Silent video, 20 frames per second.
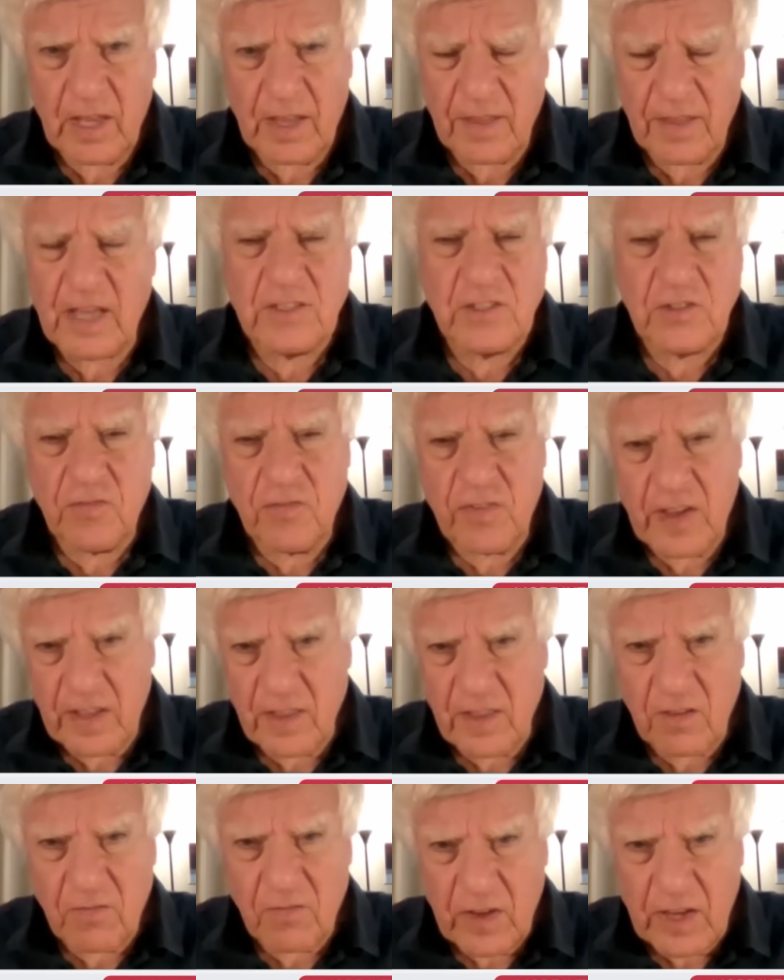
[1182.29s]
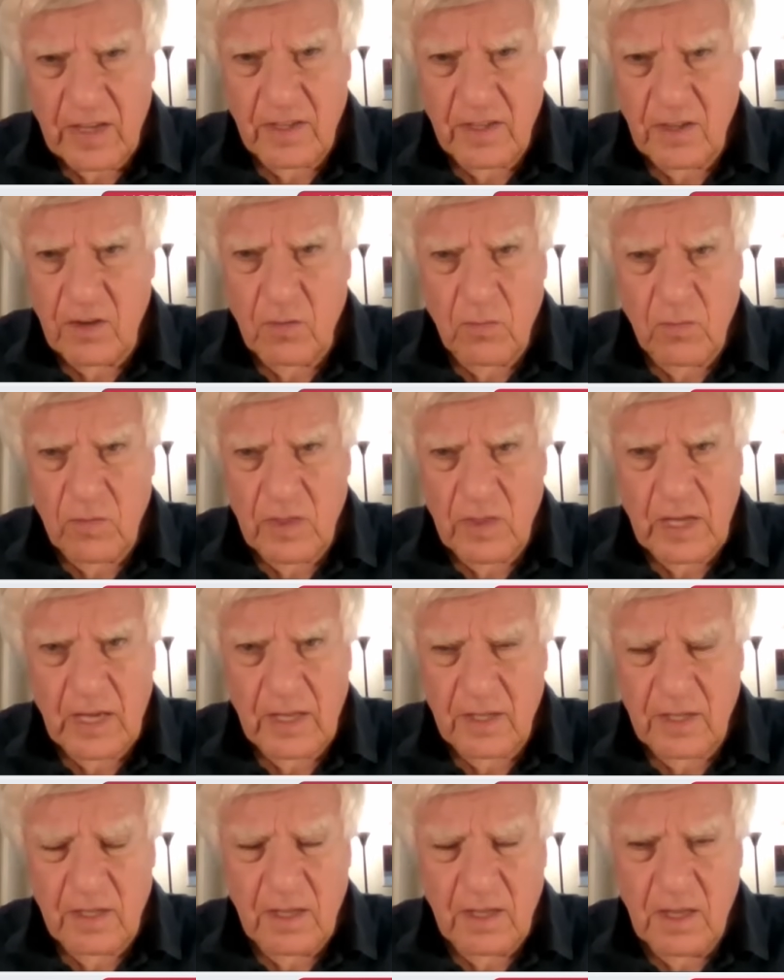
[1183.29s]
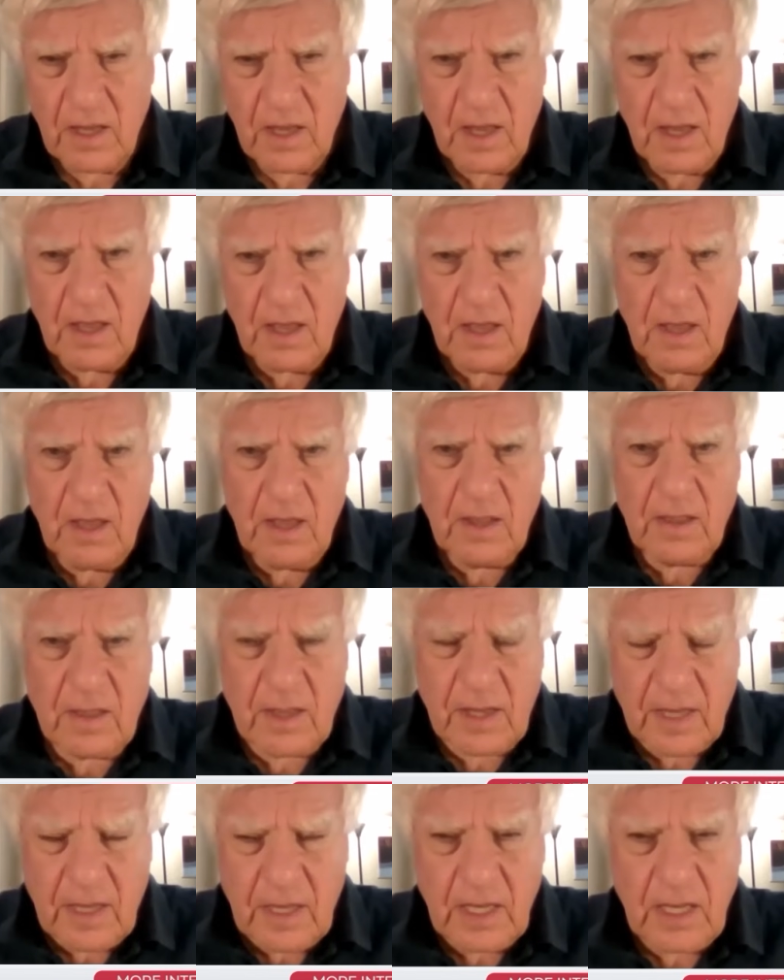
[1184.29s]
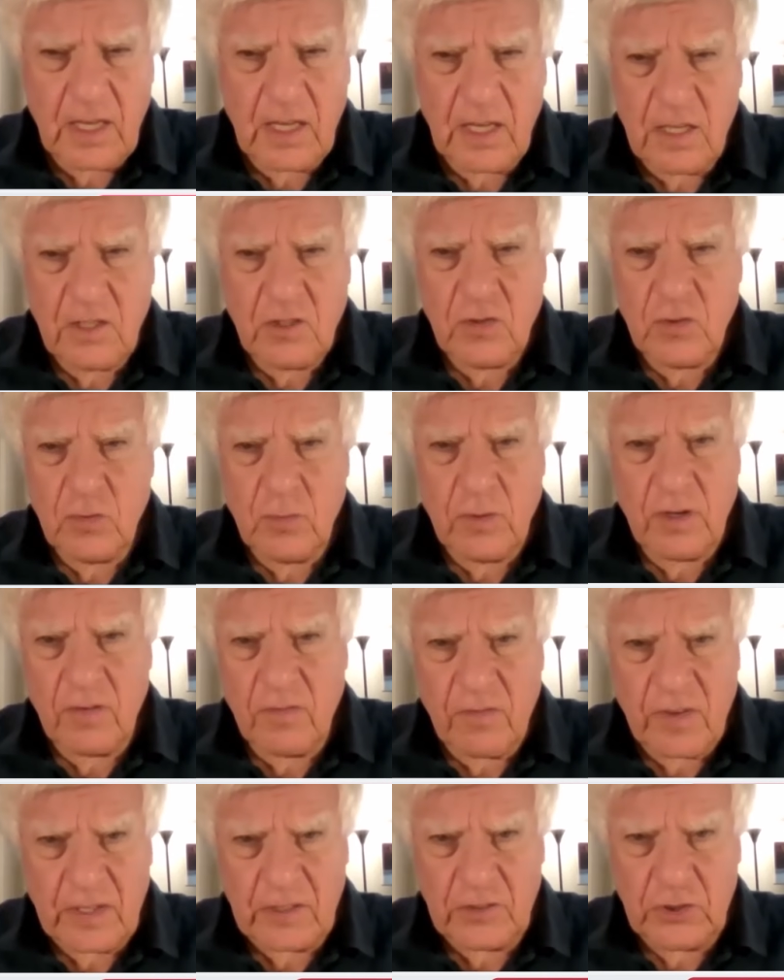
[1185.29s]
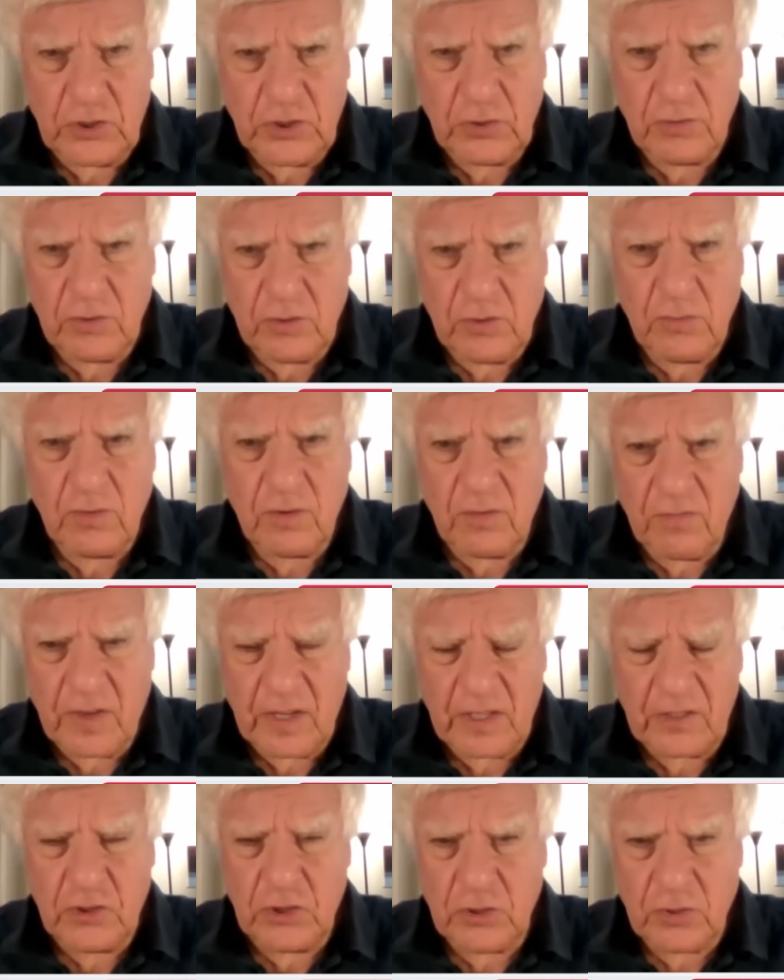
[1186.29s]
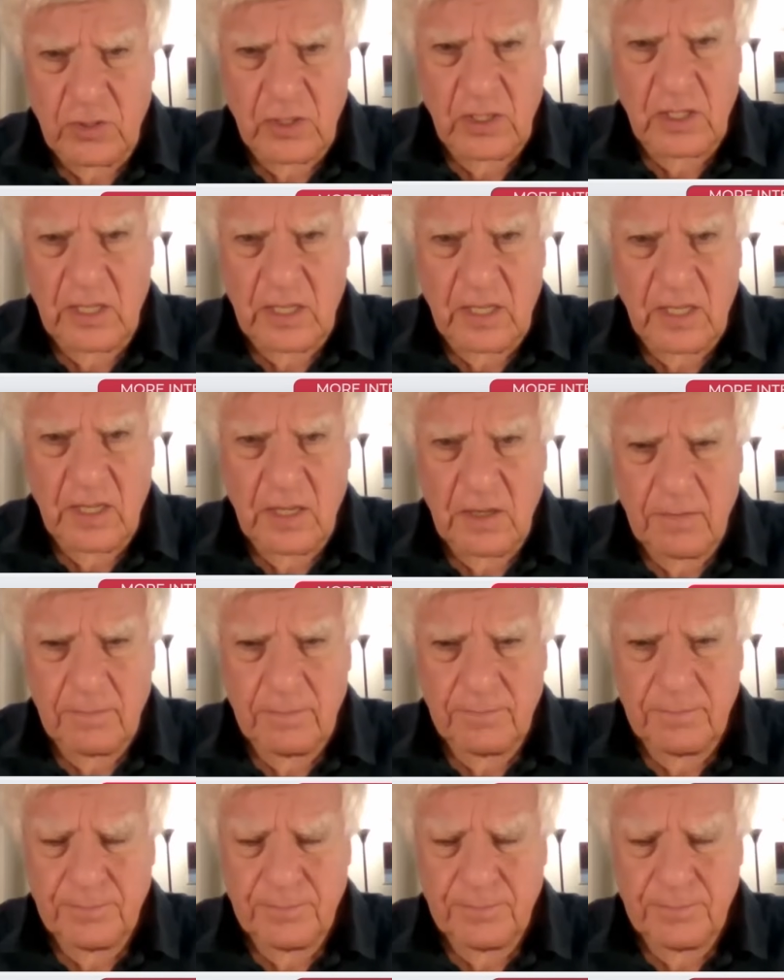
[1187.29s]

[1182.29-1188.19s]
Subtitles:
And that's the fact that the key to eventually